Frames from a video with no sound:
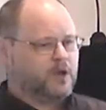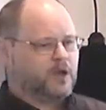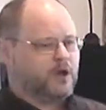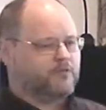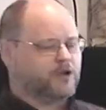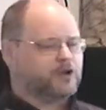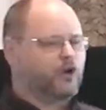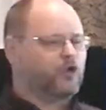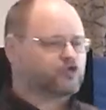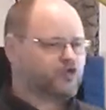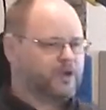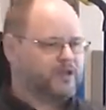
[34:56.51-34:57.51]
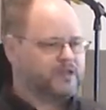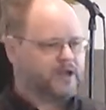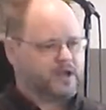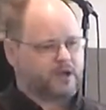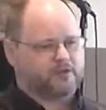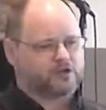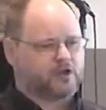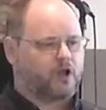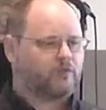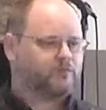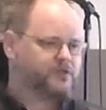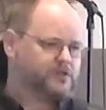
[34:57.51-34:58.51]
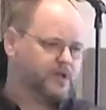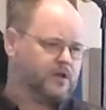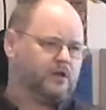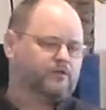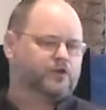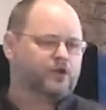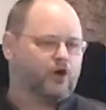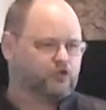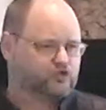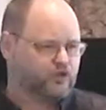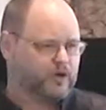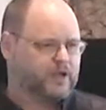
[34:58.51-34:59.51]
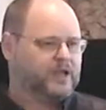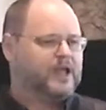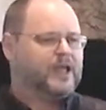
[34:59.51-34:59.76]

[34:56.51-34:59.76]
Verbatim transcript: of adultery, that covers all of the sin of adultery